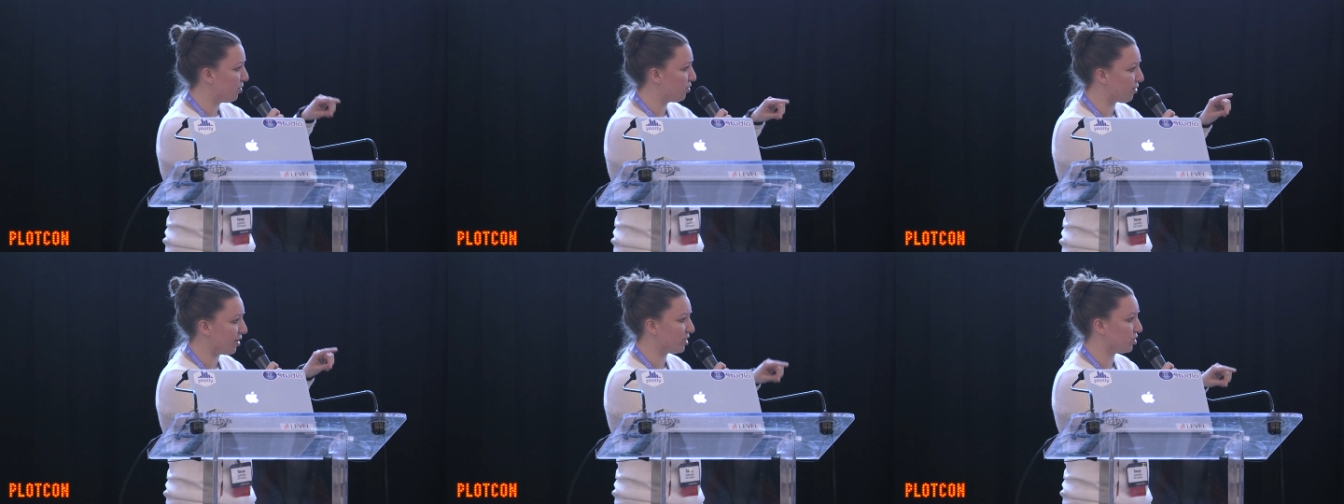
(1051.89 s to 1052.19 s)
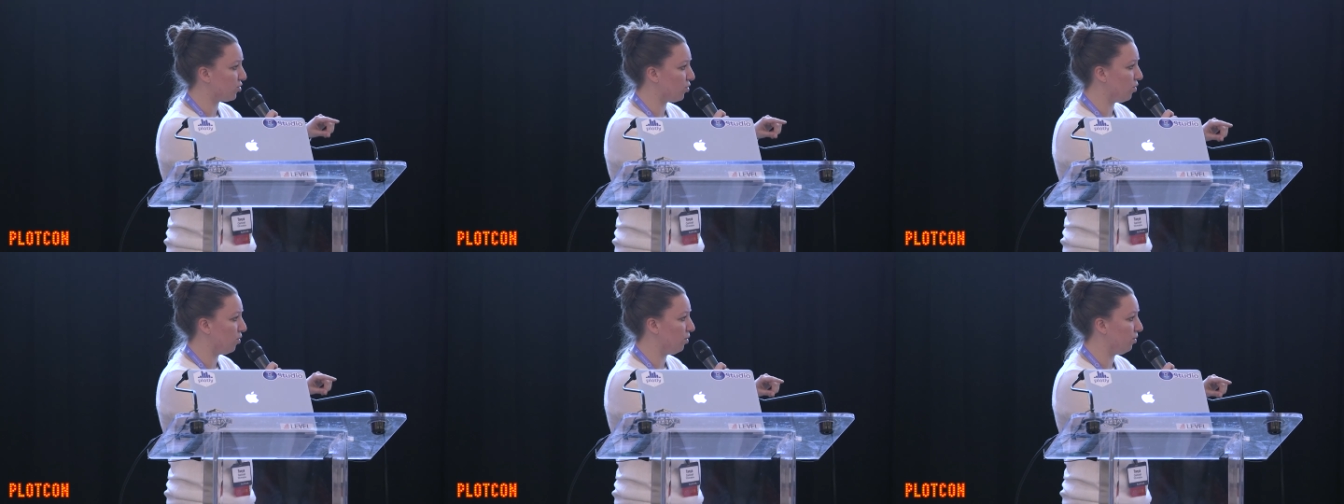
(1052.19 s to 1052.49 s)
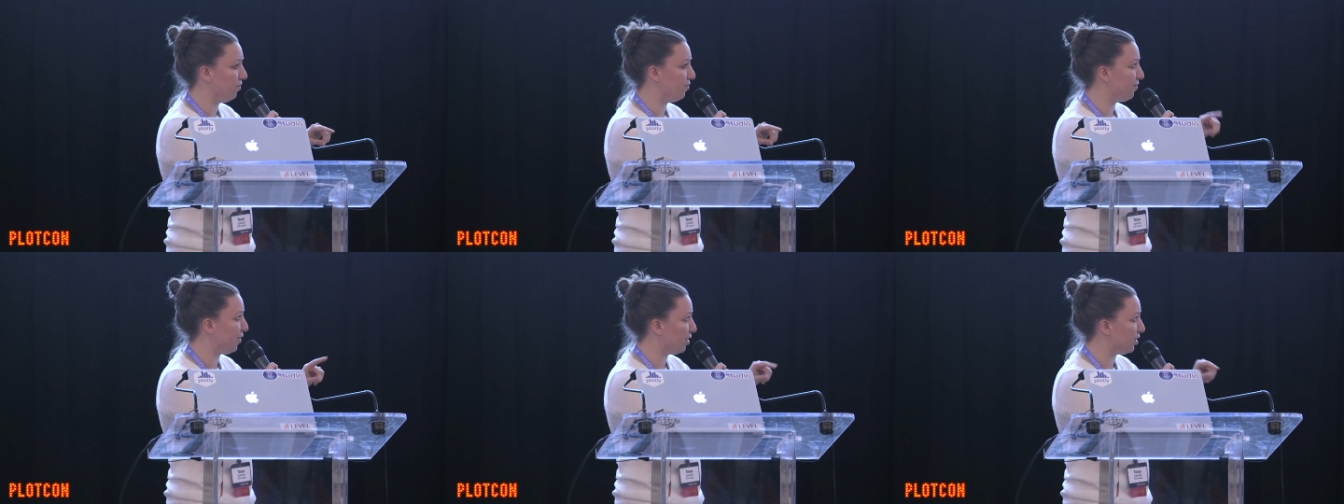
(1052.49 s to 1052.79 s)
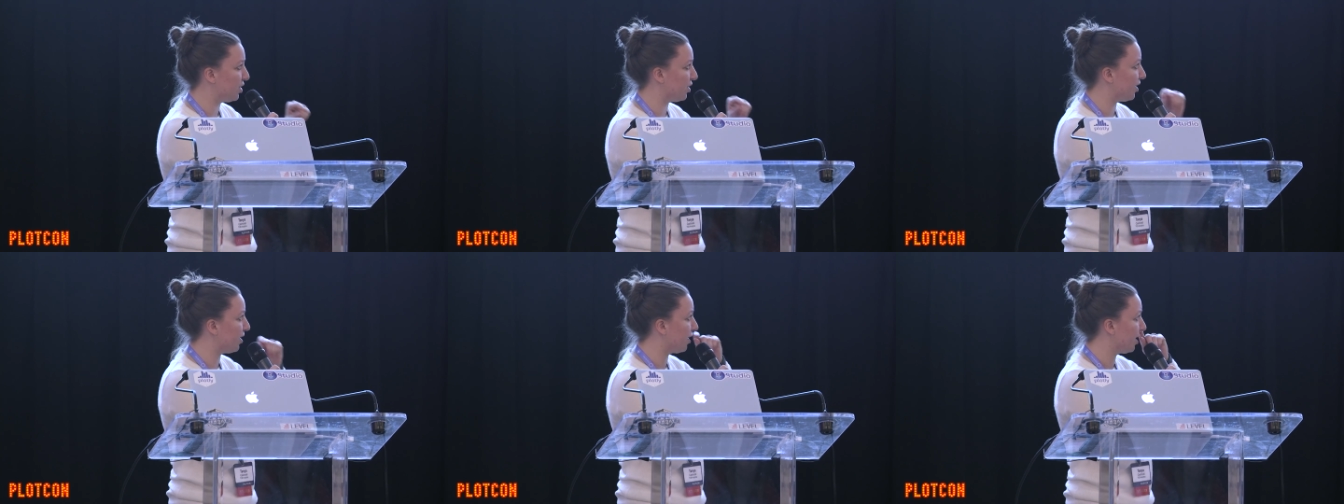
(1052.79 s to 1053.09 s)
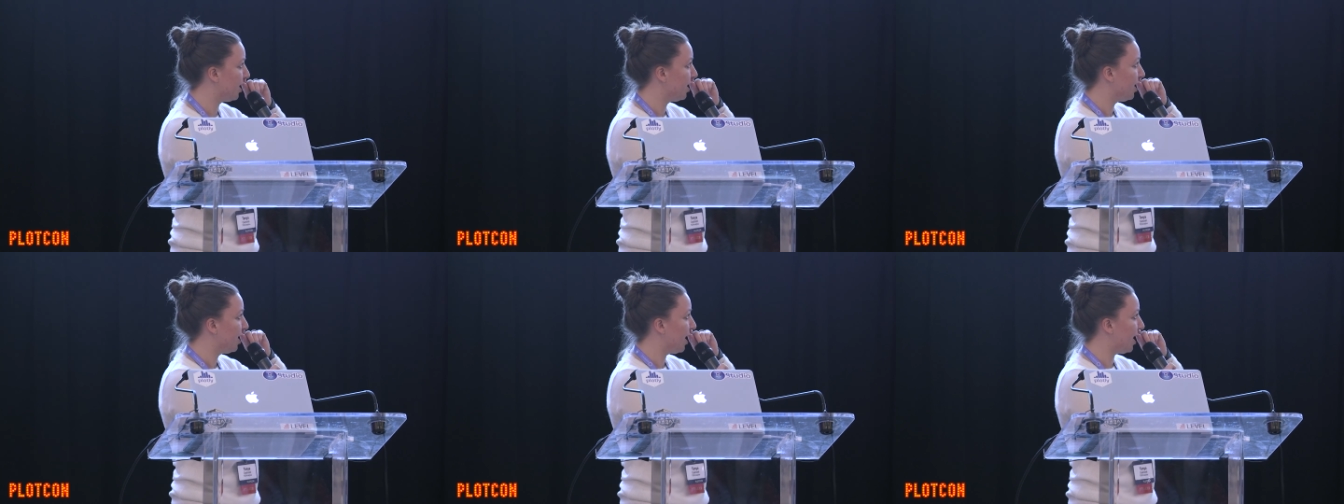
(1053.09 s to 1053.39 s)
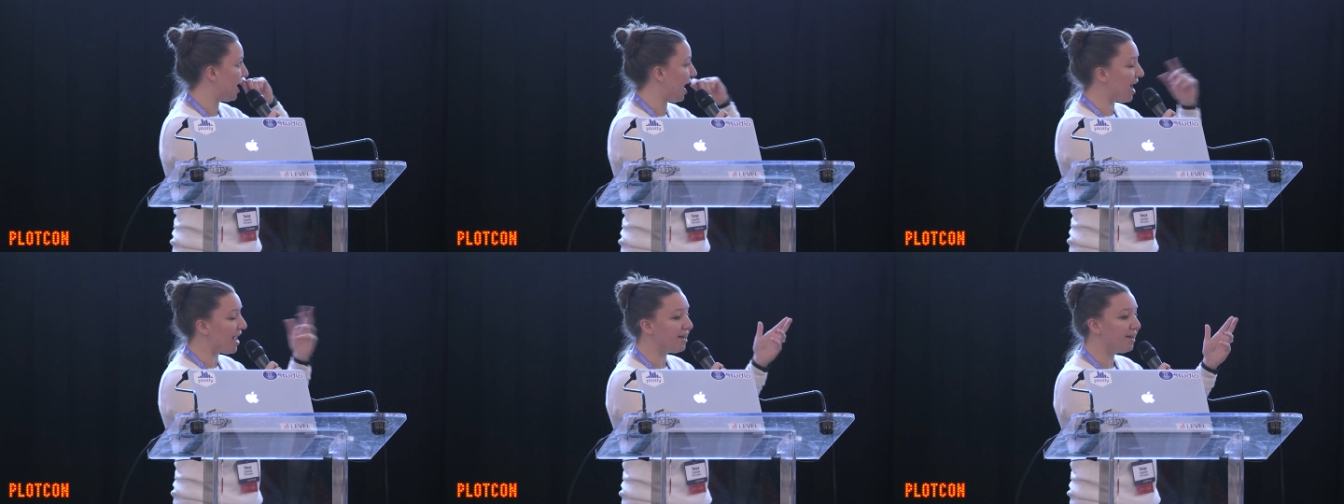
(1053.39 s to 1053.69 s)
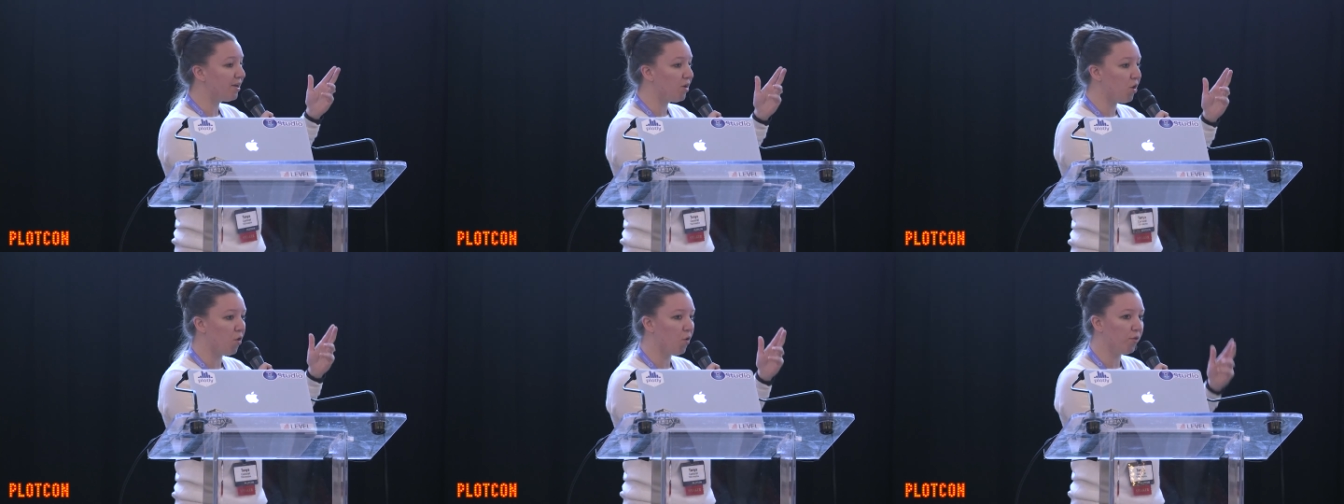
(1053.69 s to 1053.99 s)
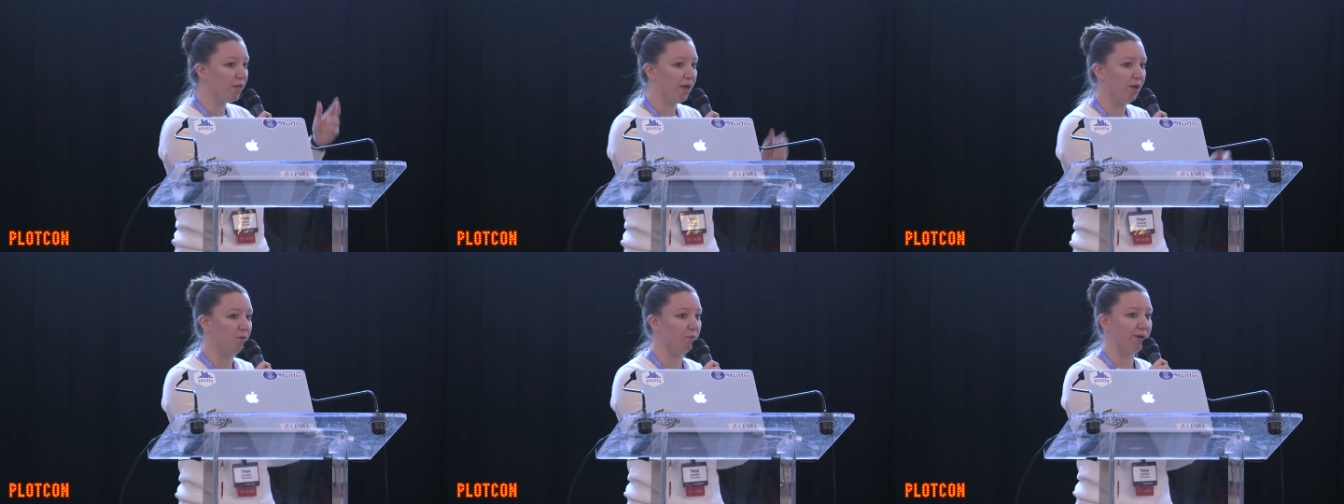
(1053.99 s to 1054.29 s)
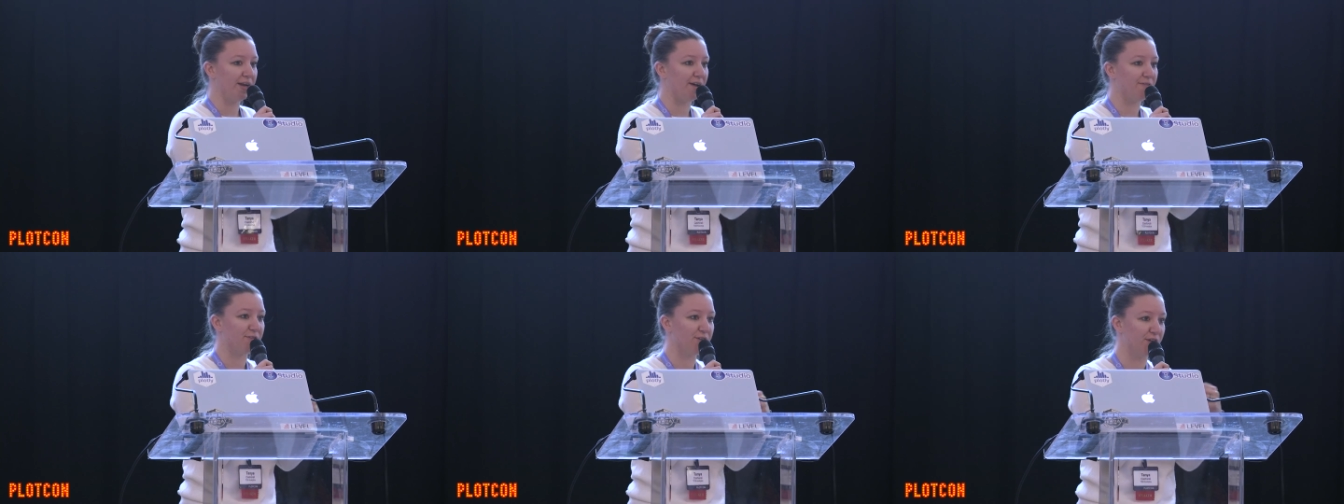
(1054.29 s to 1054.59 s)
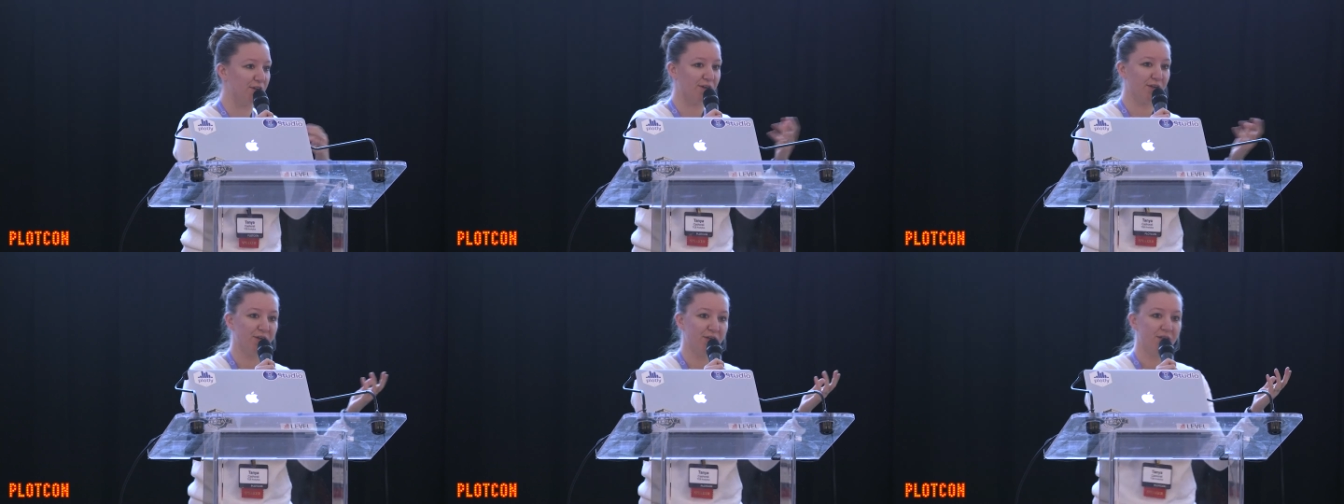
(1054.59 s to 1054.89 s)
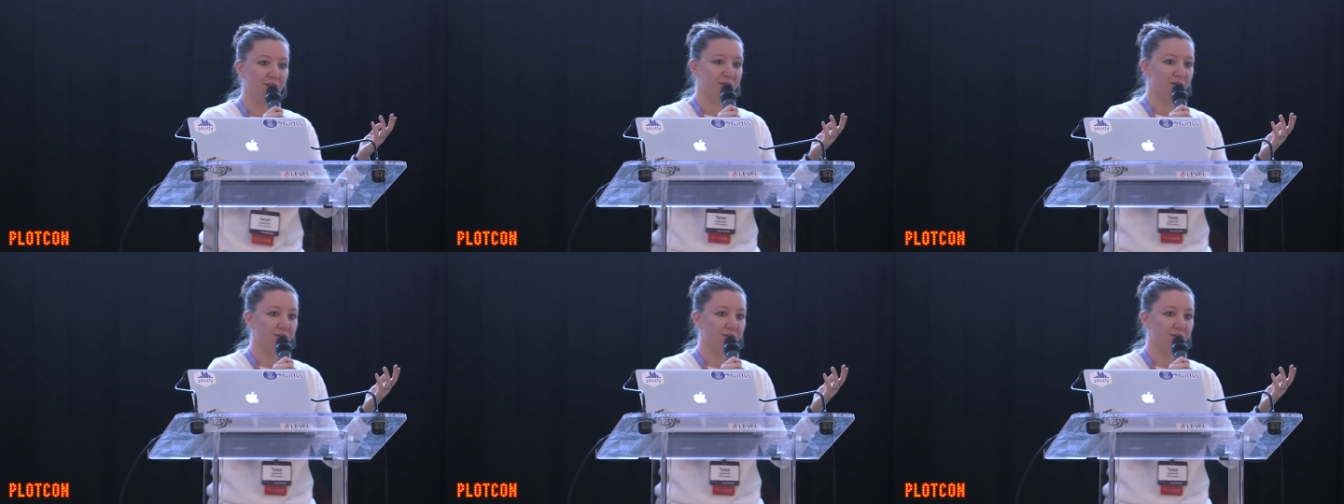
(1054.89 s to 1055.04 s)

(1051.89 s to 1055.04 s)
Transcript: threshold filter. And I didn't know that we'd have to